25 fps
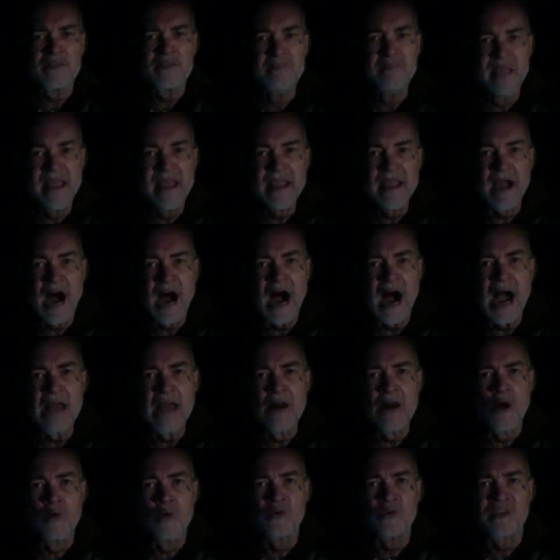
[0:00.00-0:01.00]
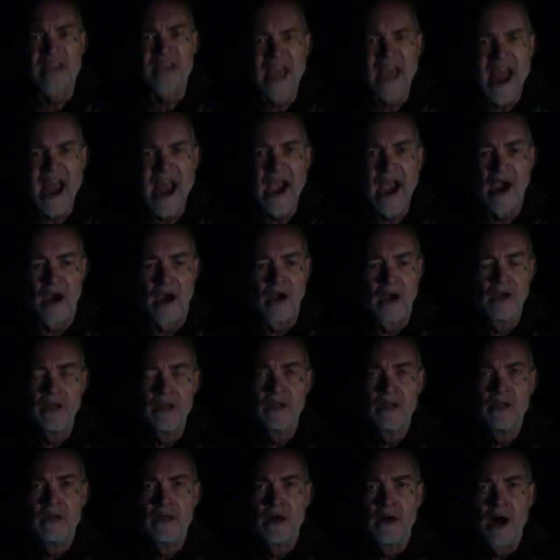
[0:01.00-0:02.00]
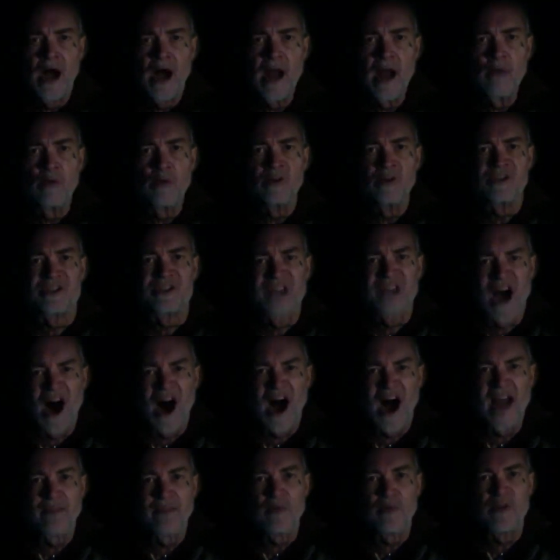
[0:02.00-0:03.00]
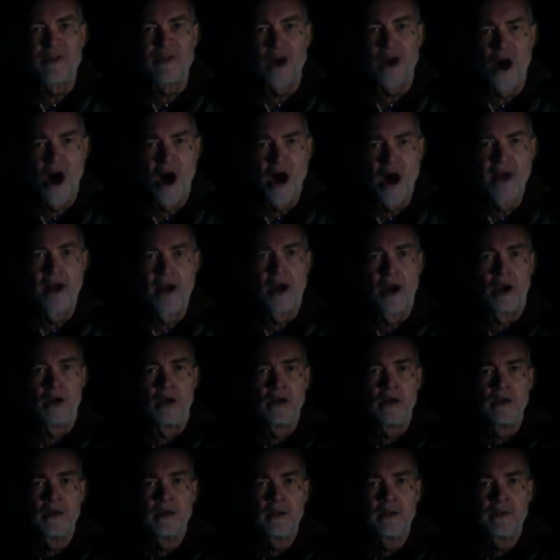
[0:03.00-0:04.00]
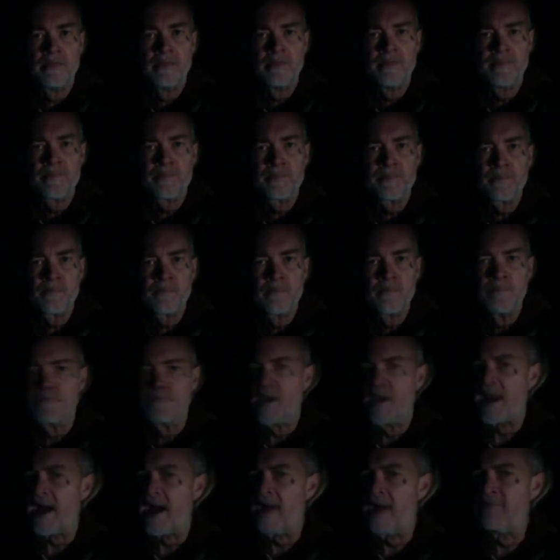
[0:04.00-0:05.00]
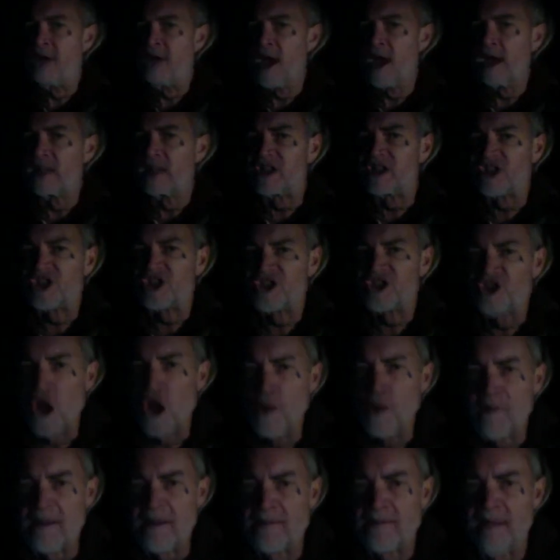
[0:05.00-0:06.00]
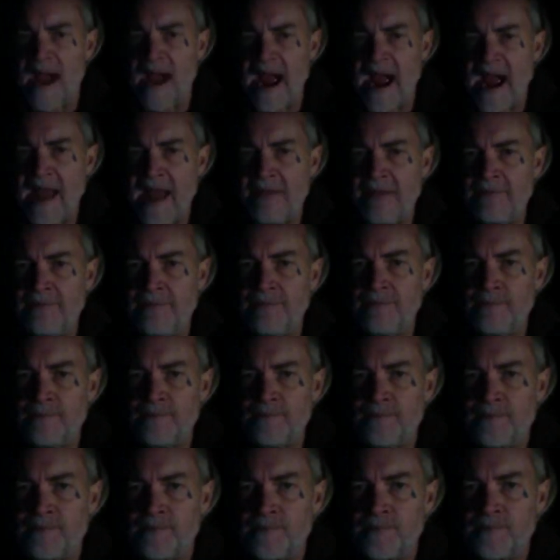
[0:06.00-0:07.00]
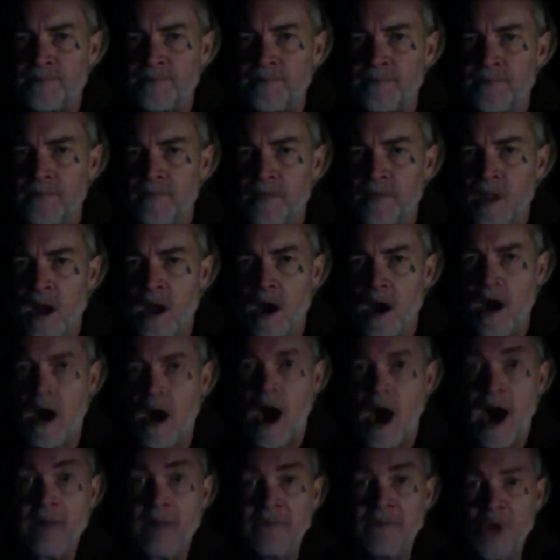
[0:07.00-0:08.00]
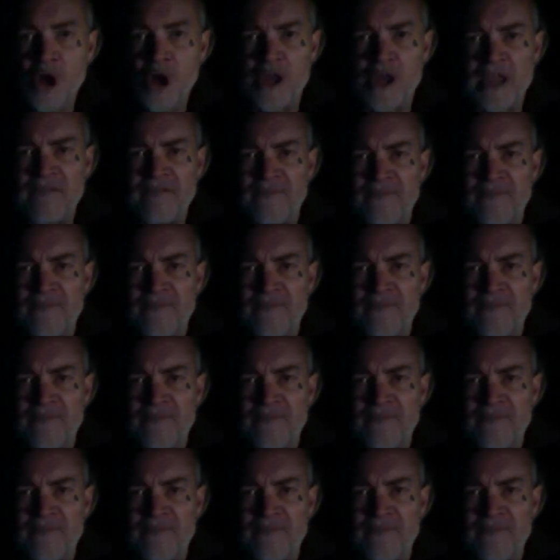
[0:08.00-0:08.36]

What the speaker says: me, I don't care. I will die with honor. But I'm not a stupid man. I'm looking